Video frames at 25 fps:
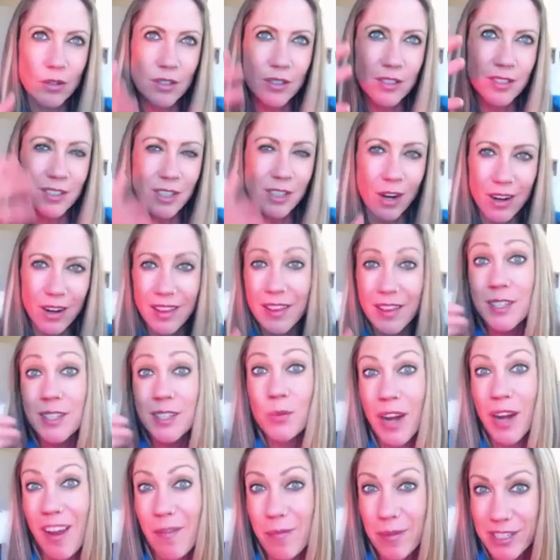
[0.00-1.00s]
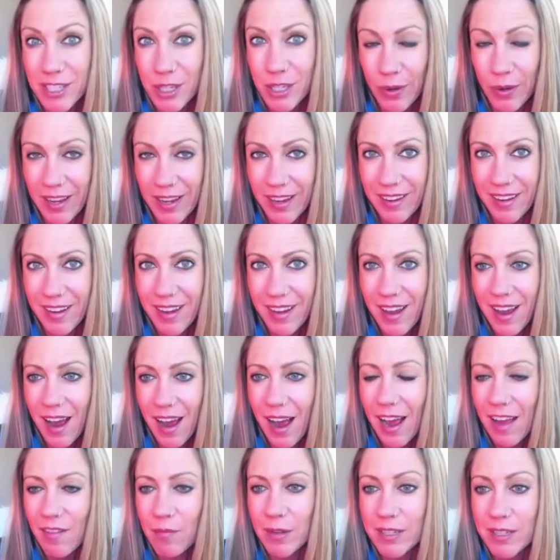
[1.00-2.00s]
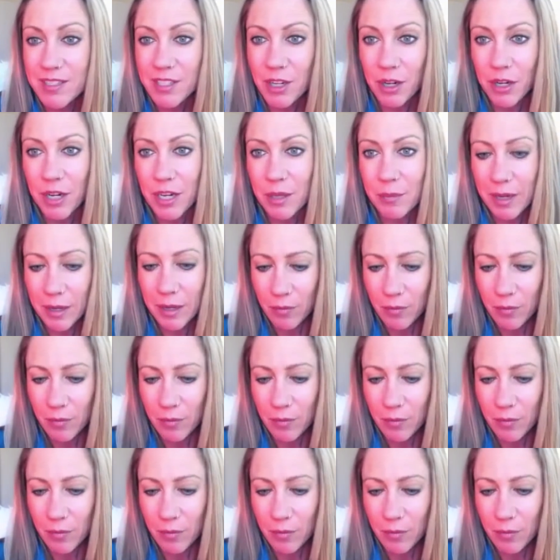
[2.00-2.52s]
this is what I've been doing. I've been starting my